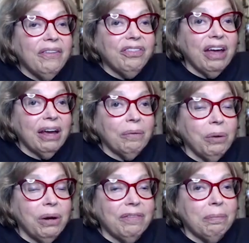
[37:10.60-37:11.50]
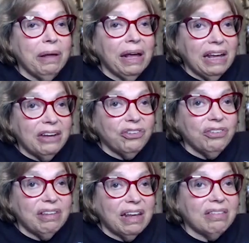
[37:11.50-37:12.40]
I think one of the big
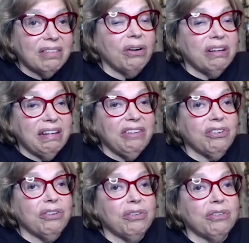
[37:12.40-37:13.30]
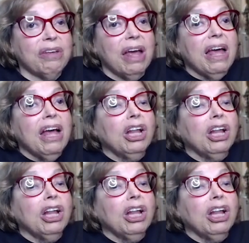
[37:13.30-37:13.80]
issues is, are teachers